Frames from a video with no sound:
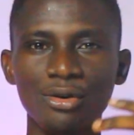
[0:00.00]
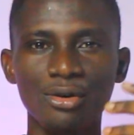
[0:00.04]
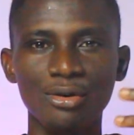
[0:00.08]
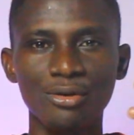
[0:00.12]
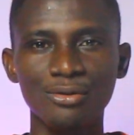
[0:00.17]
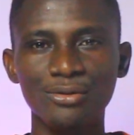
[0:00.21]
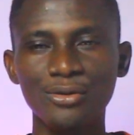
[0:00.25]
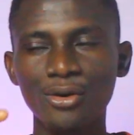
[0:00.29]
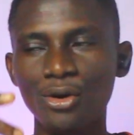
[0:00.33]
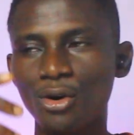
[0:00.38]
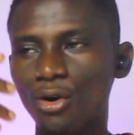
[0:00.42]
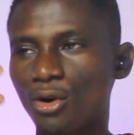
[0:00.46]

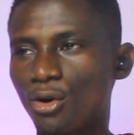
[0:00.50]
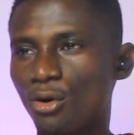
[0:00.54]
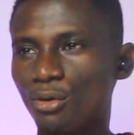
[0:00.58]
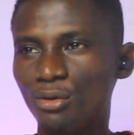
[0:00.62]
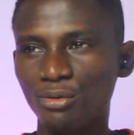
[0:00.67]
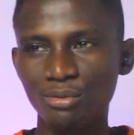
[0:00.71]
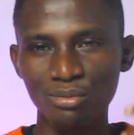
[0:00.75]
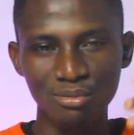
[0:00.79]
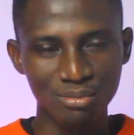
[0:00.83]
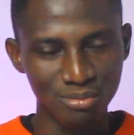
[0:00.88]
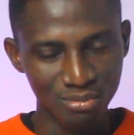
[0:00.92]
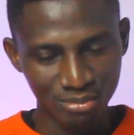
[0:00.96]
for
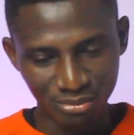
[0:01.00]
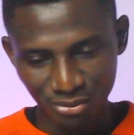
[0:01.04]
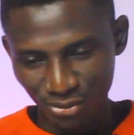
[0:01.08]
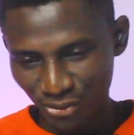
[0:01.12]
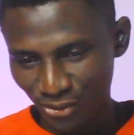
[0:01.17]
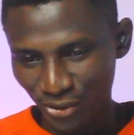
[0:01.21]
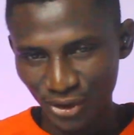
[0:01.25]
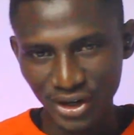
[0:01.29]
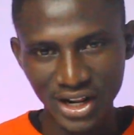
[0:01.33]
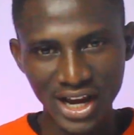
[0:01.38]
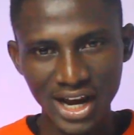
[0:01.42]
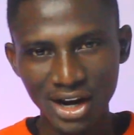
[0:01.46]

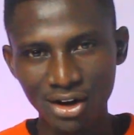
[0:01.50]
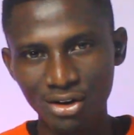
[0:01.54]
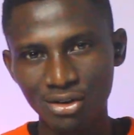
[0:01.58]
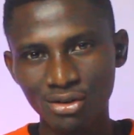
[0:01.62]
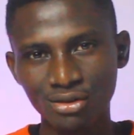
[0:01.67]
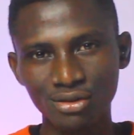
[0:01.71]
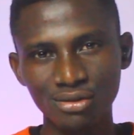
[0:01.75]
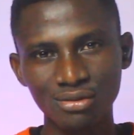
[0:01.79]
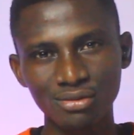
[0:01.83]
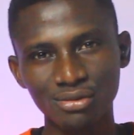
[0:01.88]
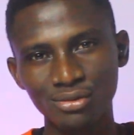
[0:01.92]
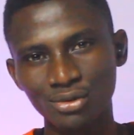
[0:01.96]
further
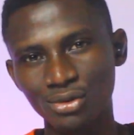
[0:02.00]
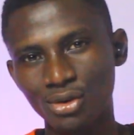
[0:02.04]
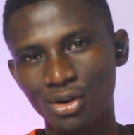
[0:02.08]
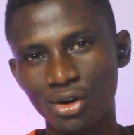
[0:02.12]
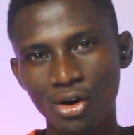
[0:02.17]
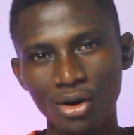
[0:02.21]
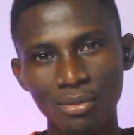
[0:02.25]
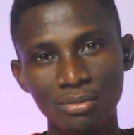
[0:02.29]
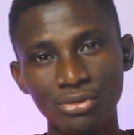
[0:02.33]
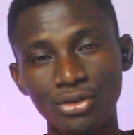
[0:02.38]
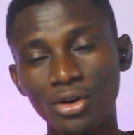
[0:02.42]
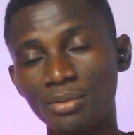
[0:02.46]

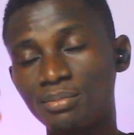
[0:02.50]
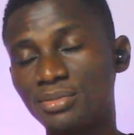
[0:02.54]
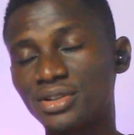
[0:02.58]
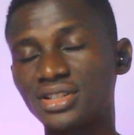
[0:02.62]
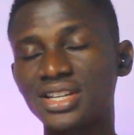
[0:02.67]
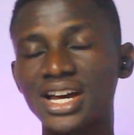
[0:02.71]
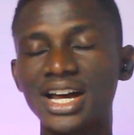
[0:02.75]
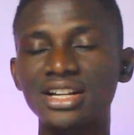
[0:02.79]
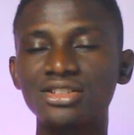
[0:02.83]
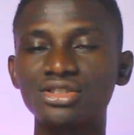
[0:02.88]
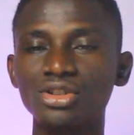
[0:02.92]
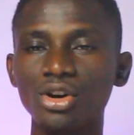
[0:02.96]
don't
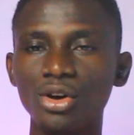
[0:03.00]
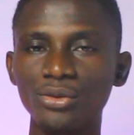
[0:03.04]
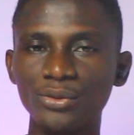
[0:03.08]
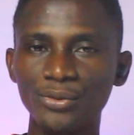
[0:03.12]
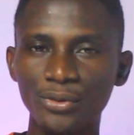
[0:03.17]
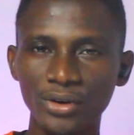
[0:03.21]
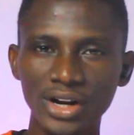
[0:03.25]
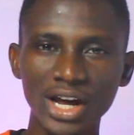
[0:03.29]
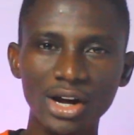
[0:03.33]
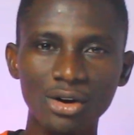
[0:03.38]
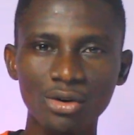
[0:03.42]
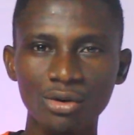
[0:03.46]
miss out on
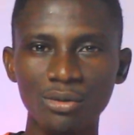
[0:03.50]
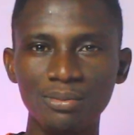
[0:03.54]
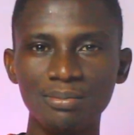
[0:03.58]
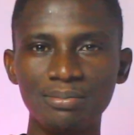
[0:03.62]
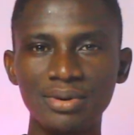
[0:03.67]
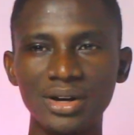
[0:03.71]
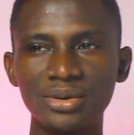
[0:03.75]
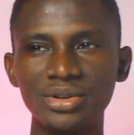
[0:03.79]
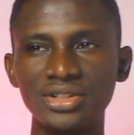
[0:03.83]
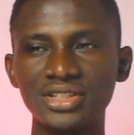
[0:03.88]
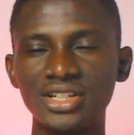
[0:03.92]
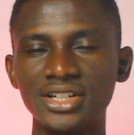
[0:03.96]
further
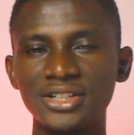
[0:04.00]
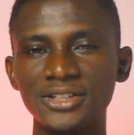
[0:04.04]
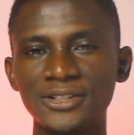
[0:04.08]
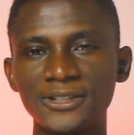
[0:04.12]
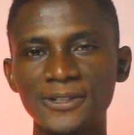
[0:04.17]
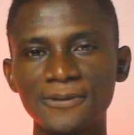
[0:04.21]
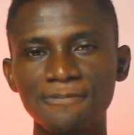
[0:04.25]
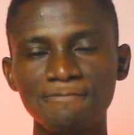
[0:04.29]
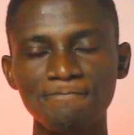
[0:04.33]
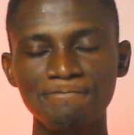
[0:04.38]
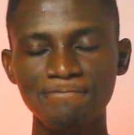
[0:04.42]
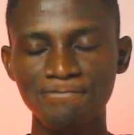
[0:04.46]

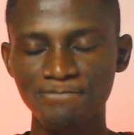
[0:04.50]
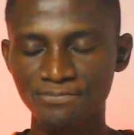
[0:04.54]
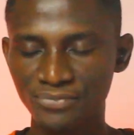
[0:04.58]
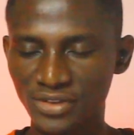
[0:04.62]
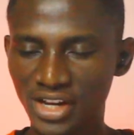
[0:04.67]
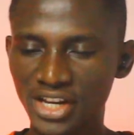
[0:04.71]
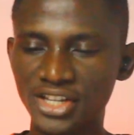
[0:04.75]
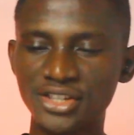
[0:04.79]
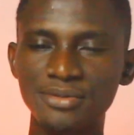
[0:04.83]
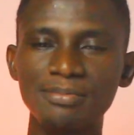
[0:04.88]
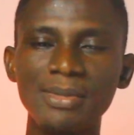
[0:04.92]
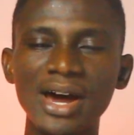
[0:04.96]
comparisons.
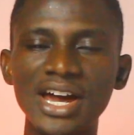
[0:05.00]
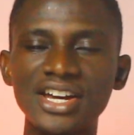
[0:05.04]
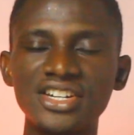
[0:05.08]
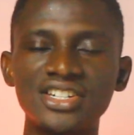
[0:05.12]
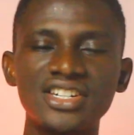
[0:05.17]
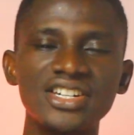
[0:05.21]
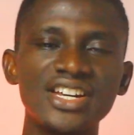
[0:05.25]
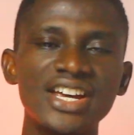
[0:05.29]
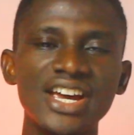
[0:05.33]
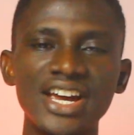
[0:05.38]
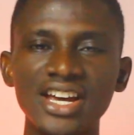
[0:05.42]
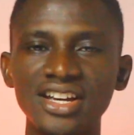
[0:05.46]
It's my
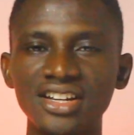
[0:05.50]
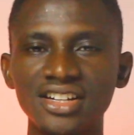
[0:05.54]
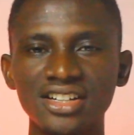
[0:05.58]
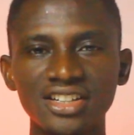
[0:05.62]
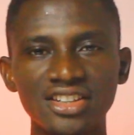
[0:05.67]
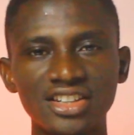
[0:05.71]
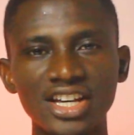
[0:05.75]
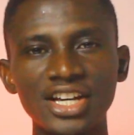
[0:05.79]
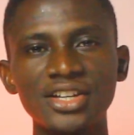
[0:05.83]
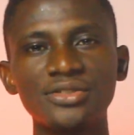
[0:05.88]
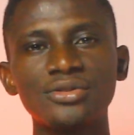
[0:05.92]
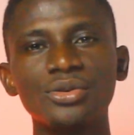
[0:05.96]
idea.
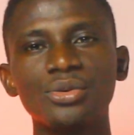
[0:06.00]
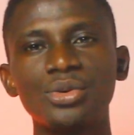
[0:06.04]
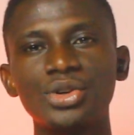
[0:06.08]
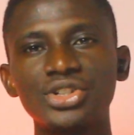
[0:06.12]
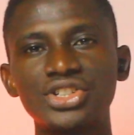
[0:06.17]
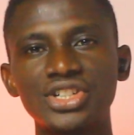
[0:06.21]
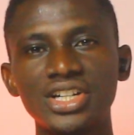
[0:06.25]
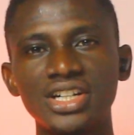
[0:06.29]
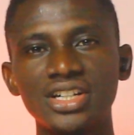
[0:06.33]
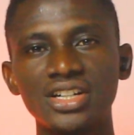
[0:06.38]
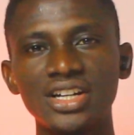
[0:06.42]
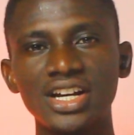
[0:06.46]
Thanks for
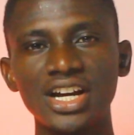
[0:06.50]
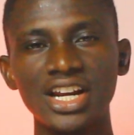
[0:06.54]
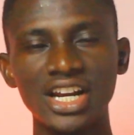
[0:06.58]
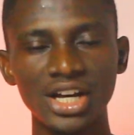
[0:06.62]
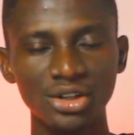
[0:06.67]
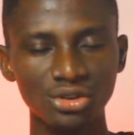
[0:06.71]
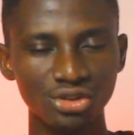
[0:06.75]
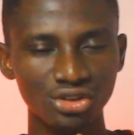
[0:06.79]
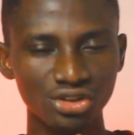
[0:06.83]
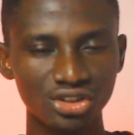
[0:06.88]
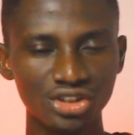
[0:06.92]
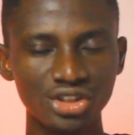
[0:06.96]
watching, and
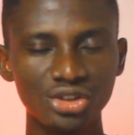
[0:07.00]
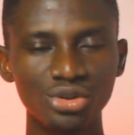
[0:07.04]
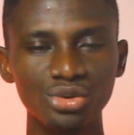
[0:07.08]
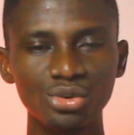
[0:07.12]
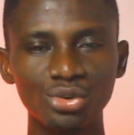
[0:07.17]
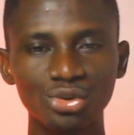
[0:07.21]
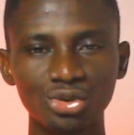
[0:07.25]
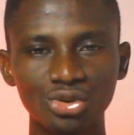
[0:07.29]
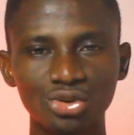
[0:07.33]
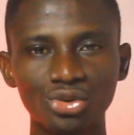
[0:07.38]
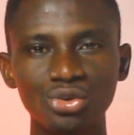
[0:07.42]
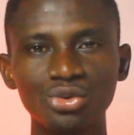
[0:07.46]
I'll see
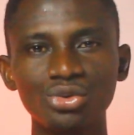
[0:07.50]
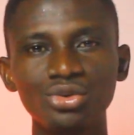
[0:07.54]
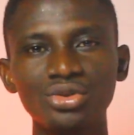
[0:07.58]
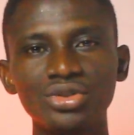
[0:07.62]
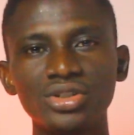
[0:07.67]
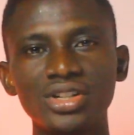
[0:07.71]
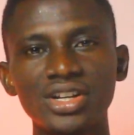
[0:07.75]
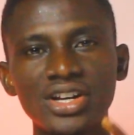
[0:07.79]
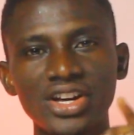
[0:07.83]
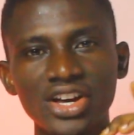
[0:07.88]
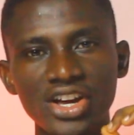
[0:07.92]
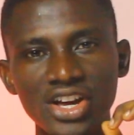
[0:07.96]
you soon
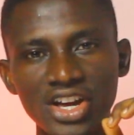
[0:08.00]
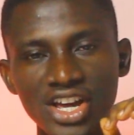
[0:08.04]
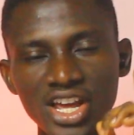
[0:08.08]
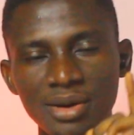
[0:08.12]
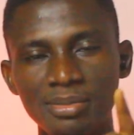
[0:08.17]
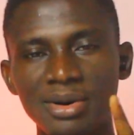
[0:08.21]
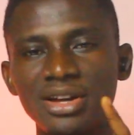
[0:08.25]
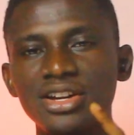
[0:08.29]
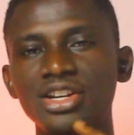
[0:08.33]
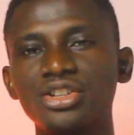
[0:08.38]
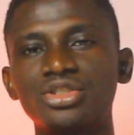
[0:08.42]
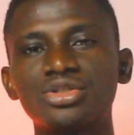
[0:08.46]
in
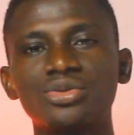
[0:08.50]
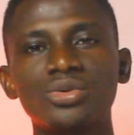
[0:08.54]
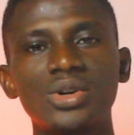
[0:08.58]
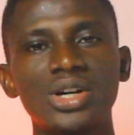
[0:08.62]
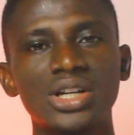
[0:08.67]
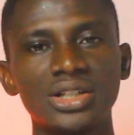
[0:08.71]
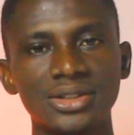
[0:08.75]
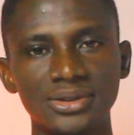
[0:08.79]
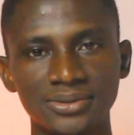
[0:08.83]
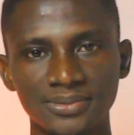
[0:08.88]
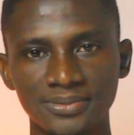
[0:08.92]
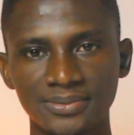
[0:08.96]
my next one.